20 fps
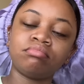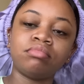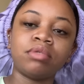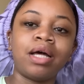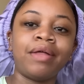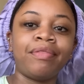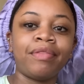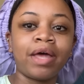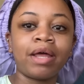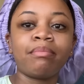
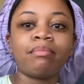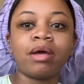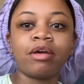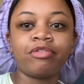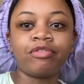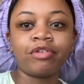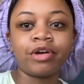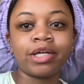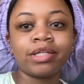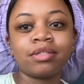and that my
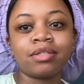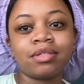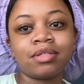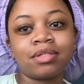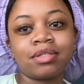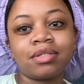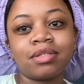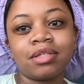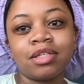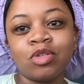
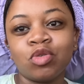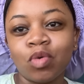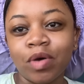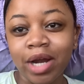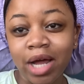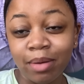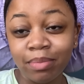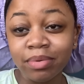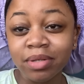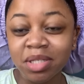friends is what
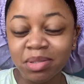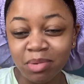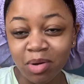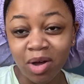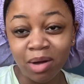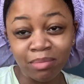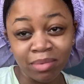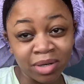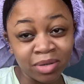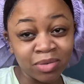happens
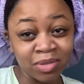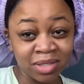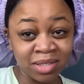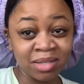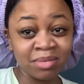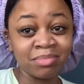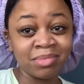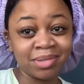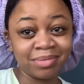mahamba nozim